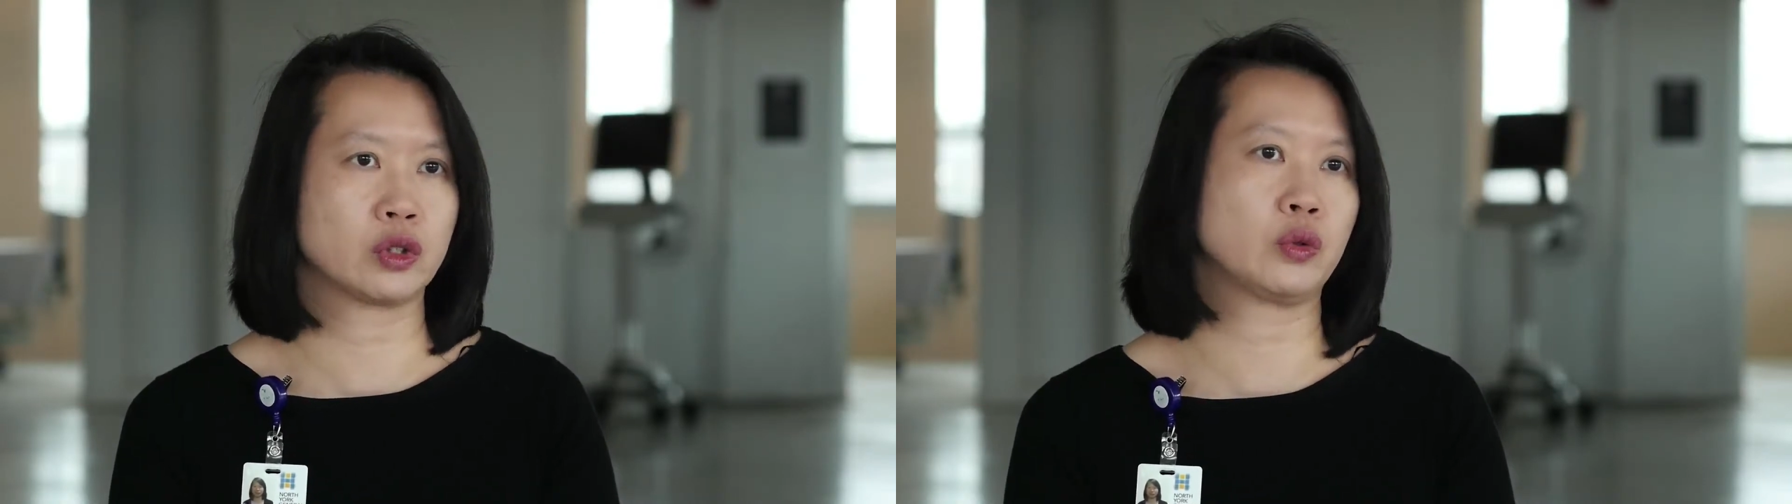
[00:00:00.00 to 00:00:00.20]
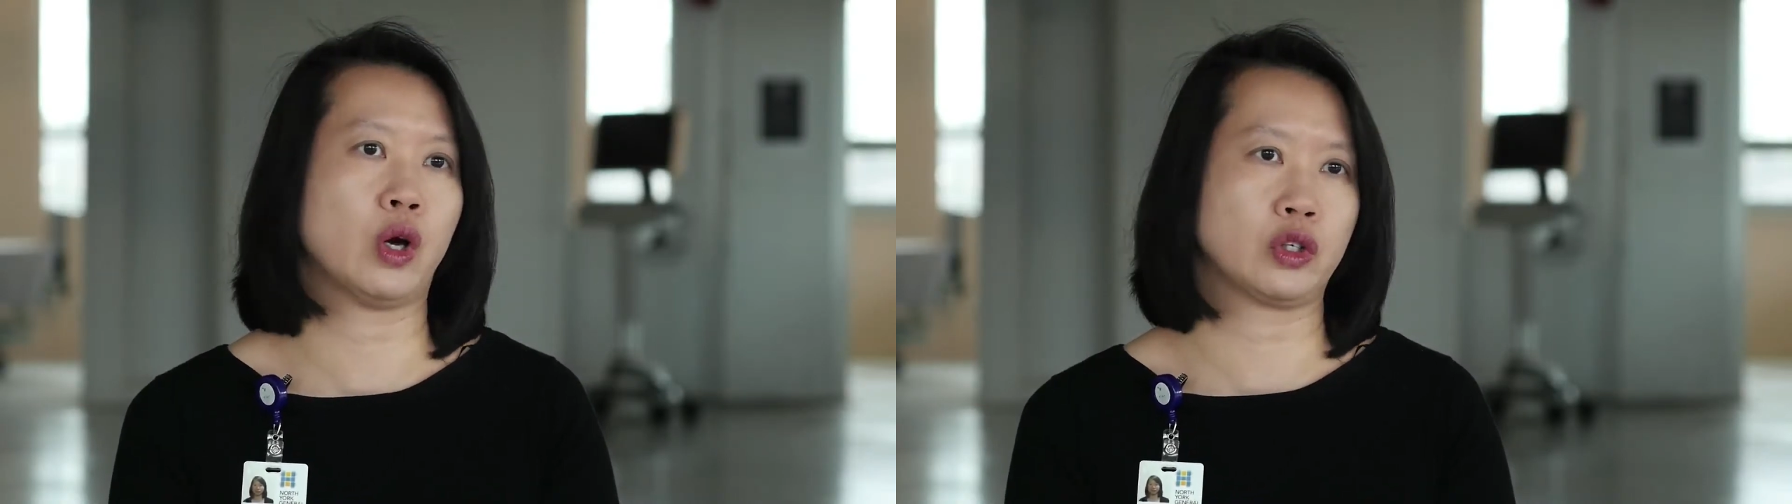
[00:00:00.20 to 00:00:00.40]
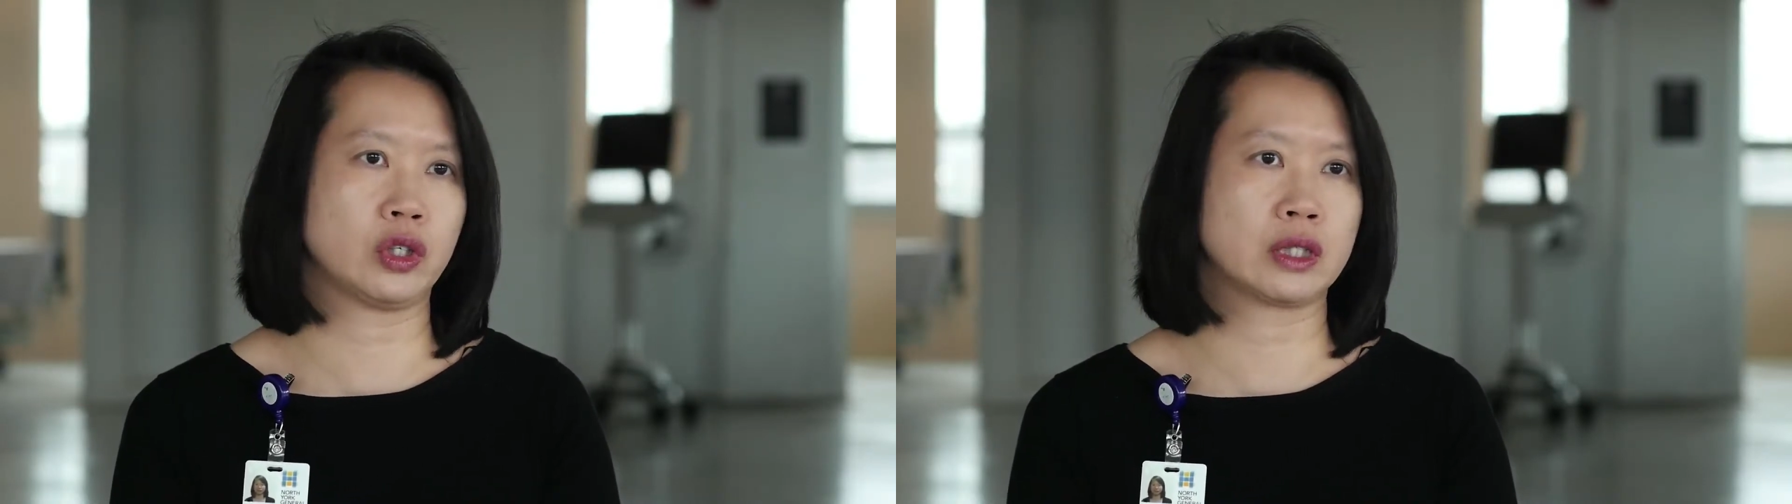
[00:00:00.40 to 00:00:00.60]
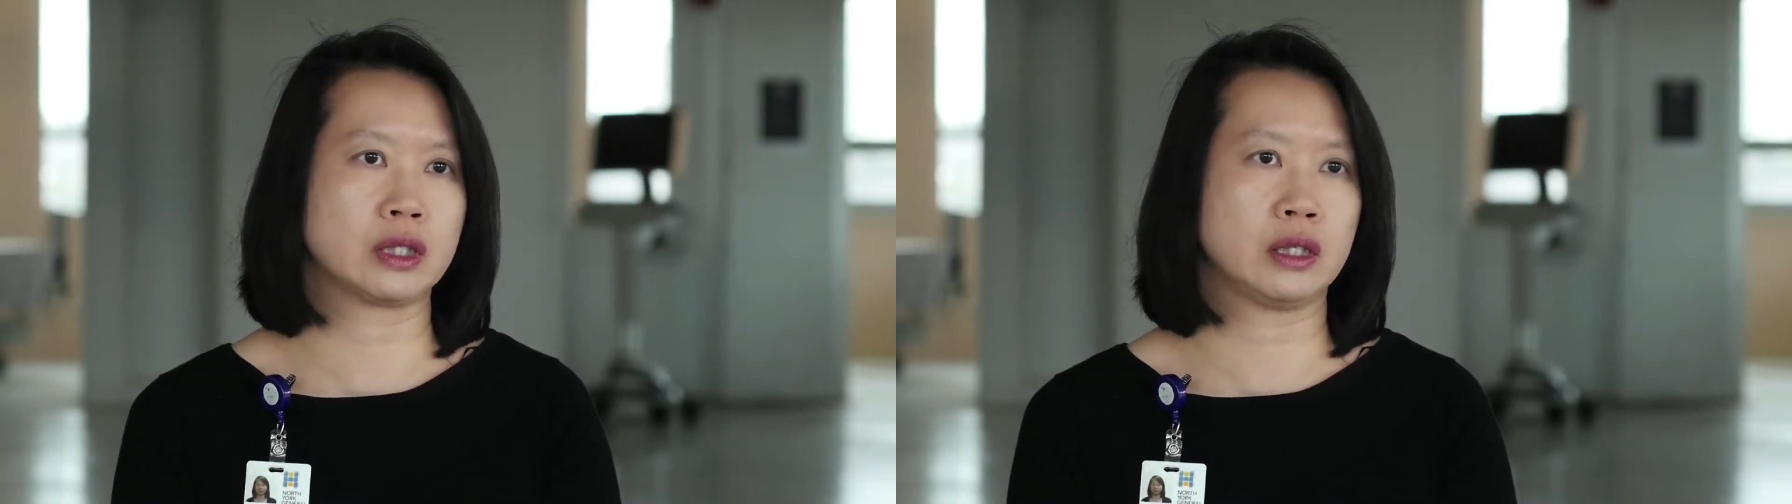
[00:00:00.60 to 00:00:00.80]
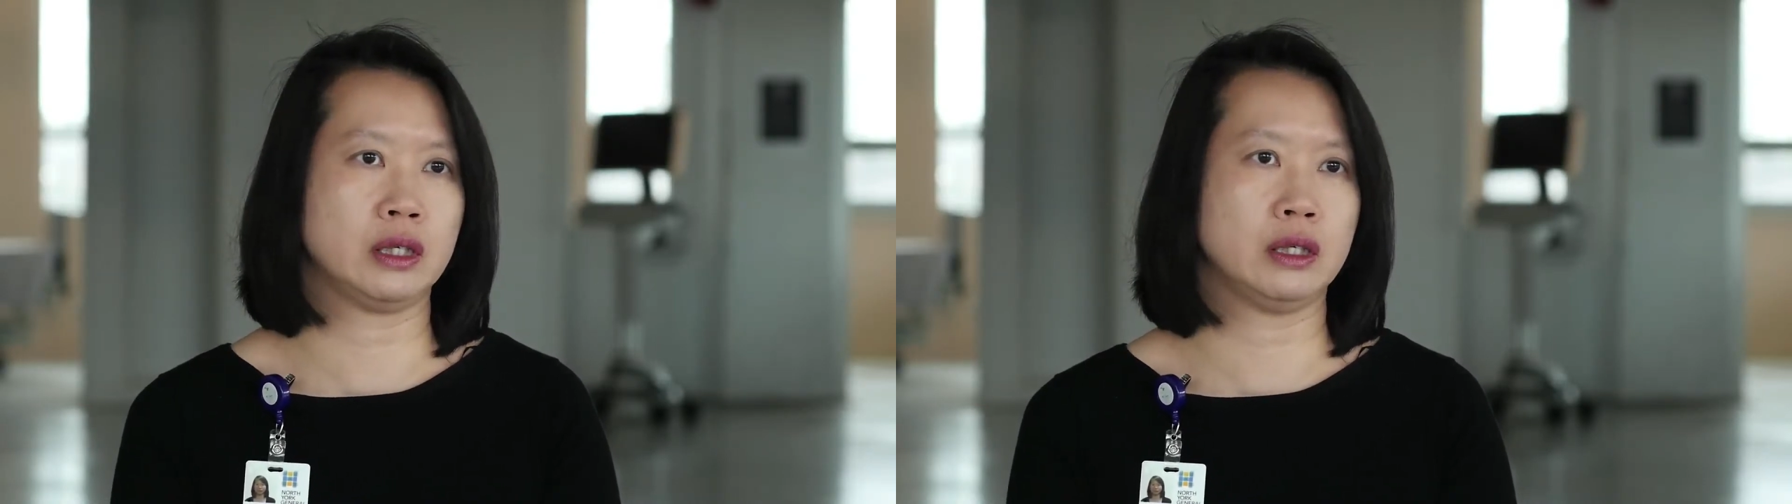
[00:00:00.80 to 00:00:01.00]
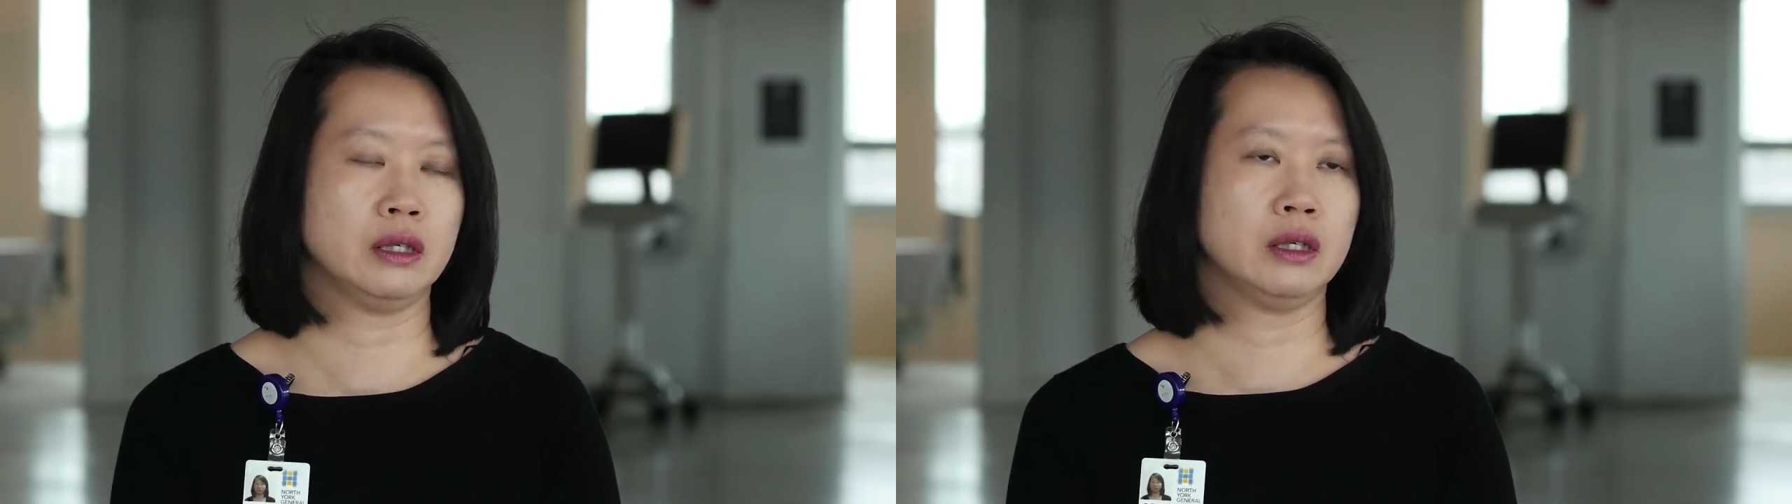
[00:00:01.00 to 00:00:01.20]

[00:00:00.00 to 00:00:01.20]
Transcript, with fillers: So not just the